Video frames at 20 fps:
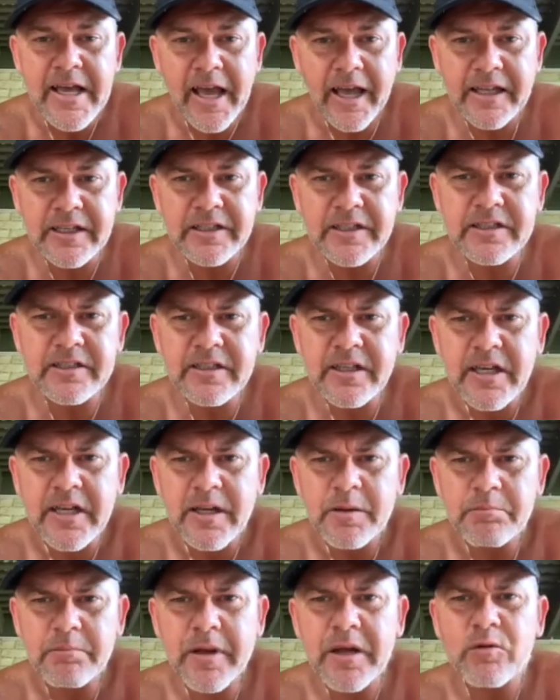And just
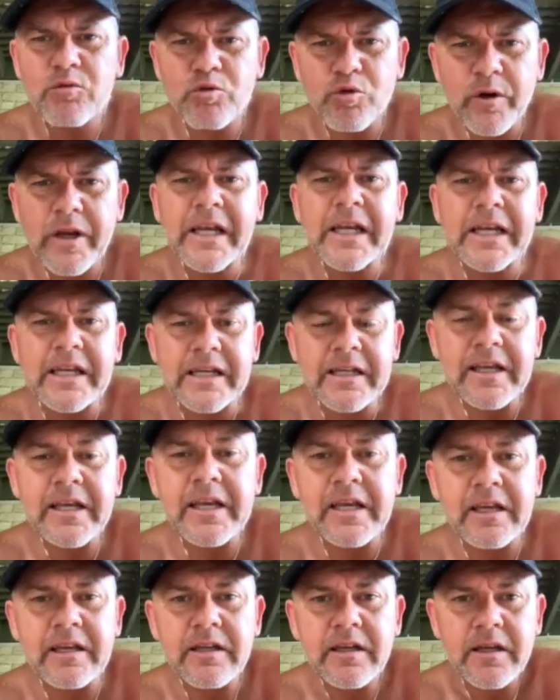men really
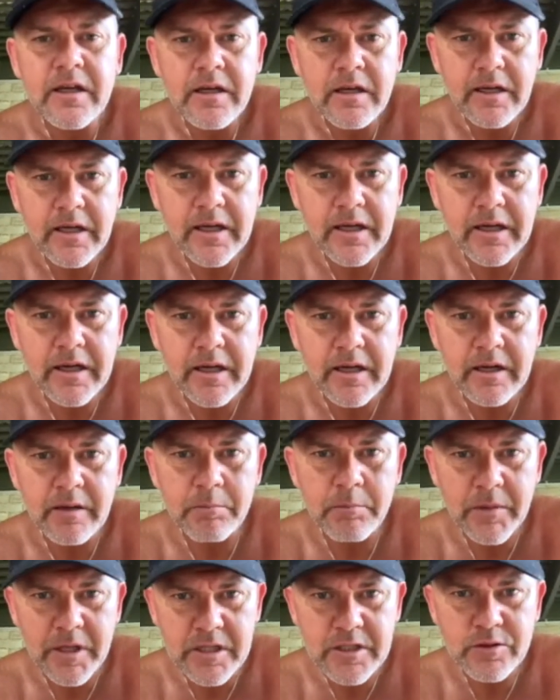need
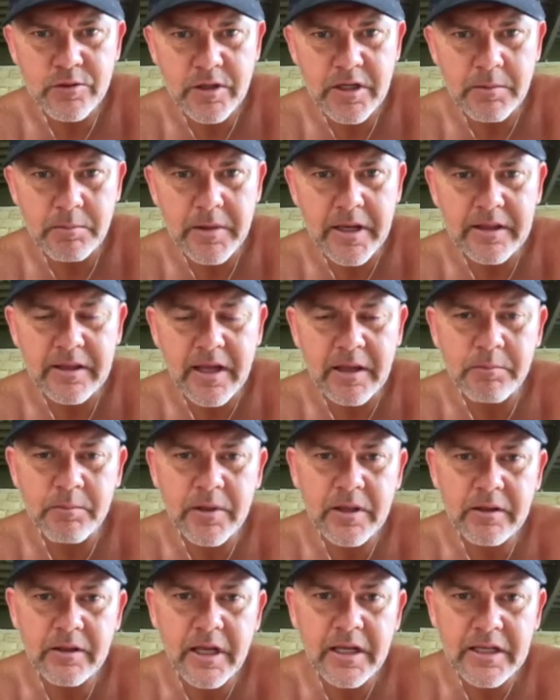ministry to men.
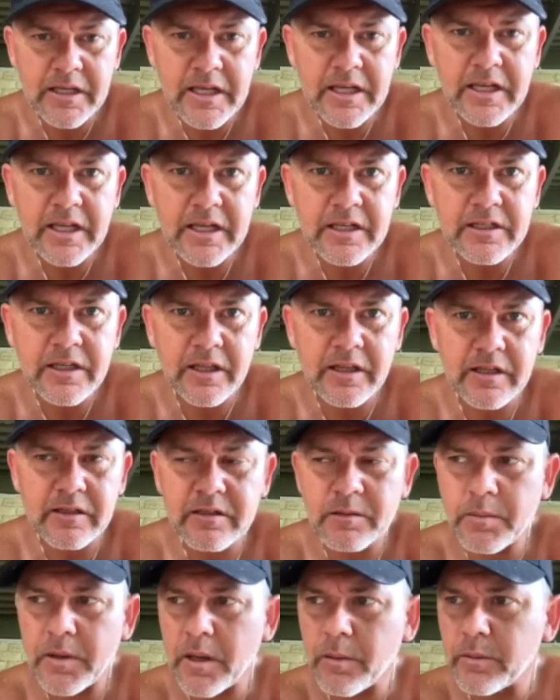They need each other
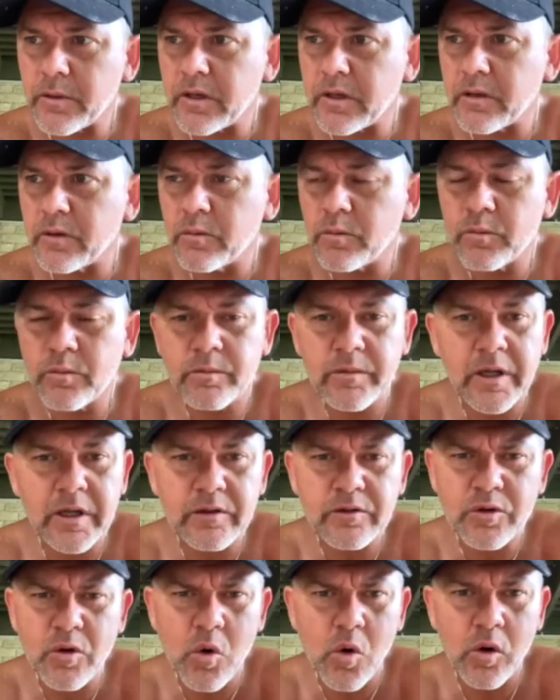to be able to, you know,
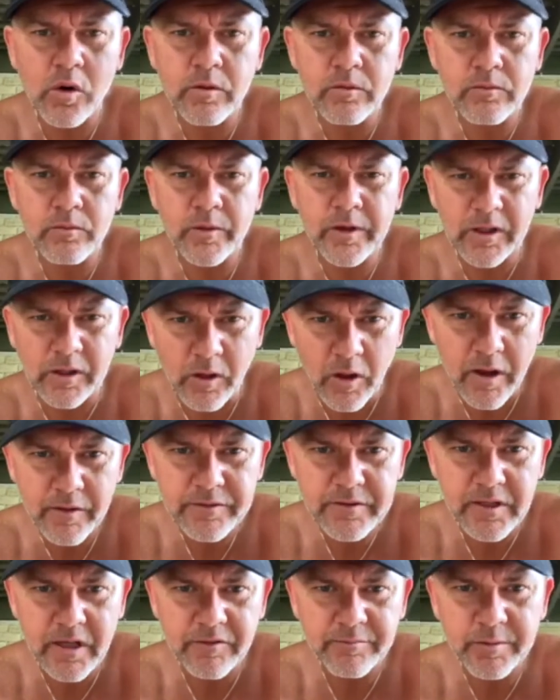talk real
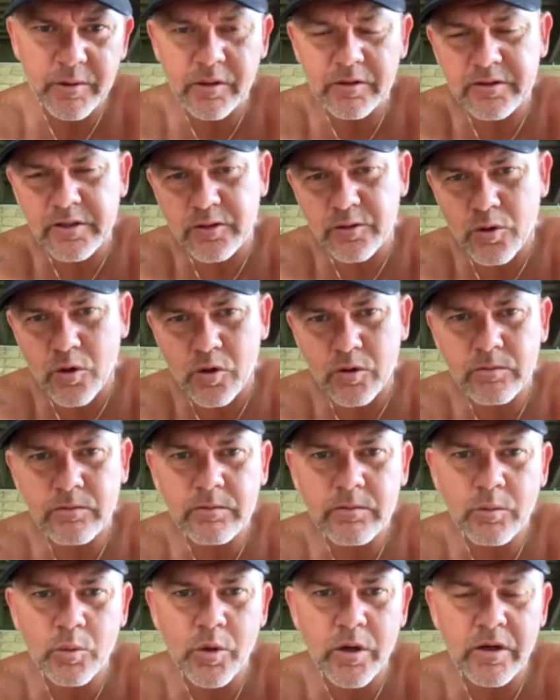life stuff, but also talk
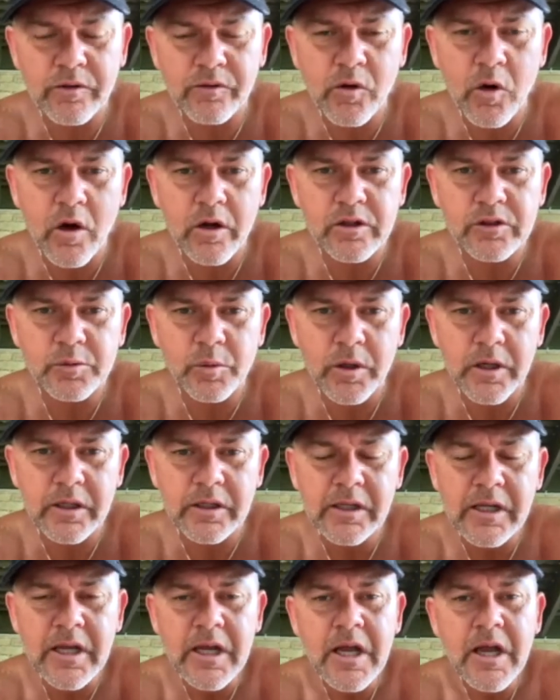Word of God as
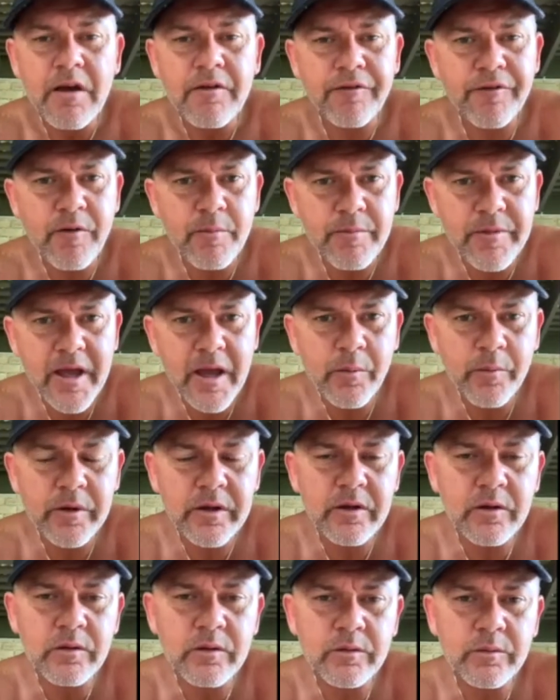well. From that,
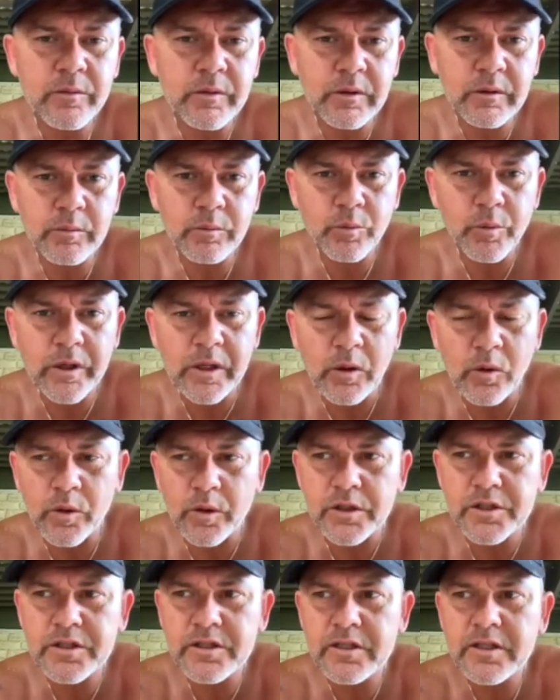we
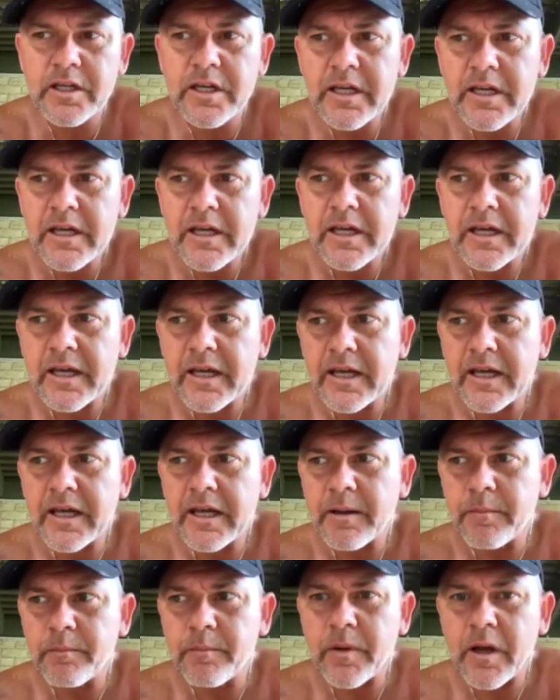launched
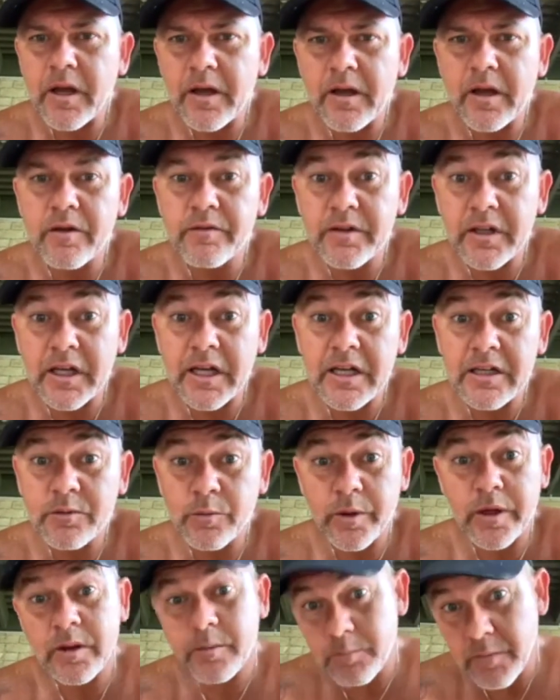over the last,
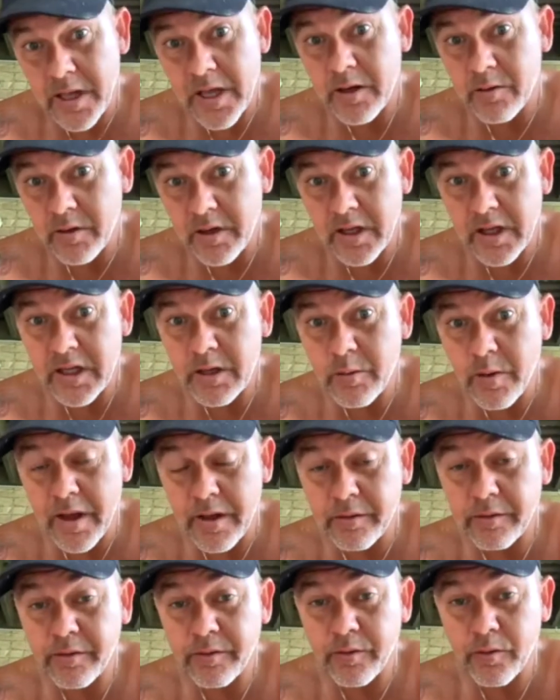we're heading into
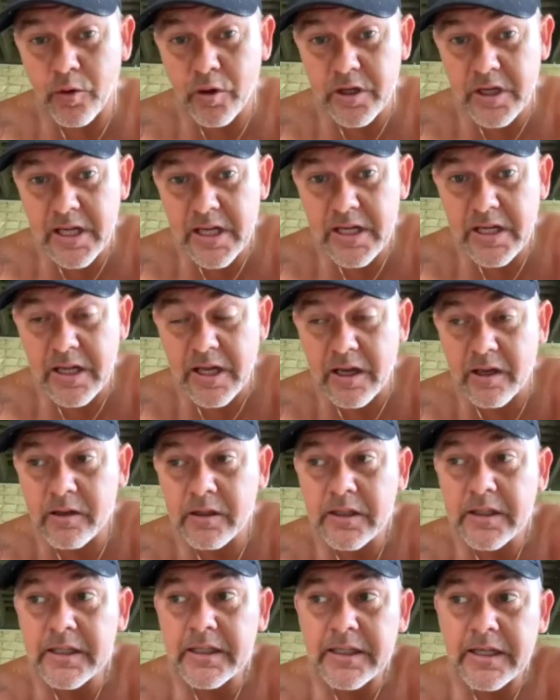our third year
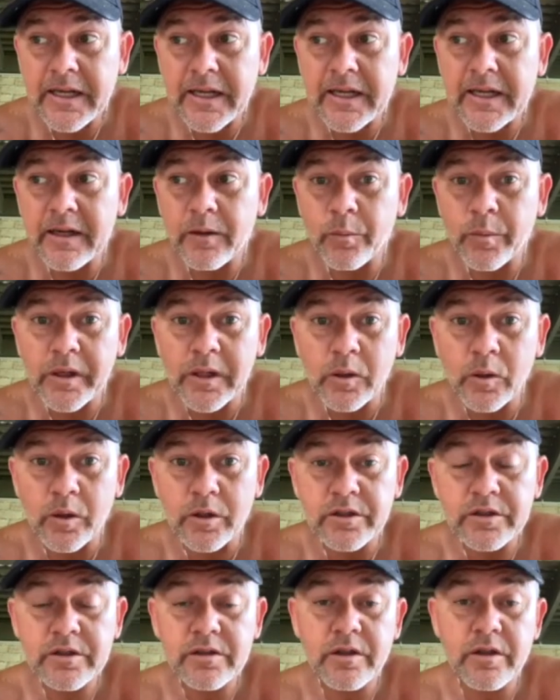now, we
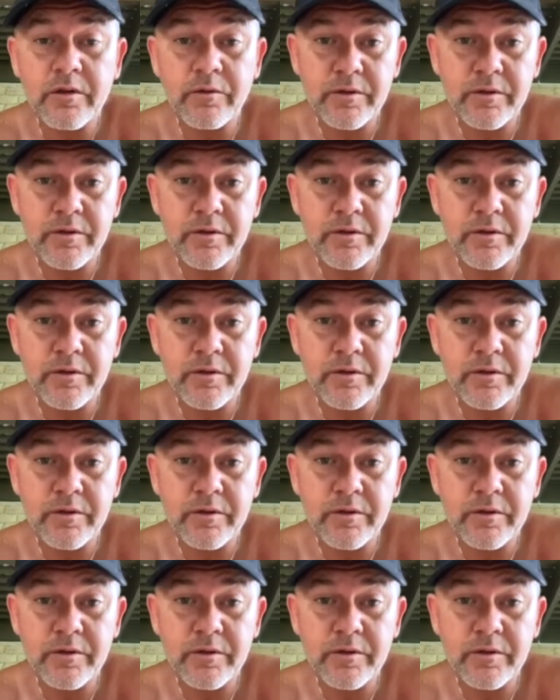launched the